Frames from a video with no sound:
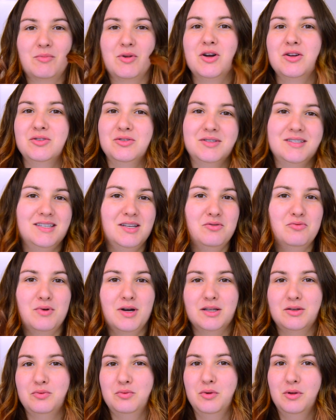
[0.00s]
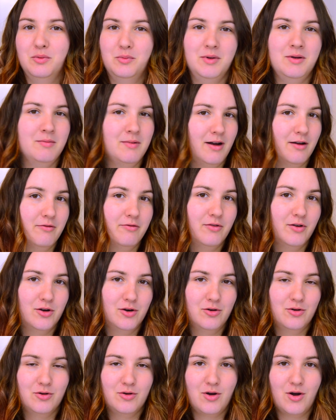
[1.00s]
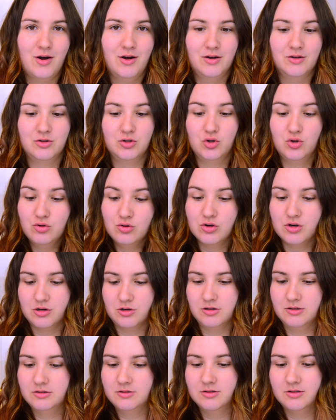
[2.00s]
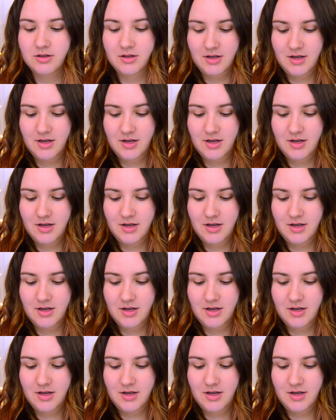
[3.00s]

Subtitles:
I'm going to see what will be my photo on Google.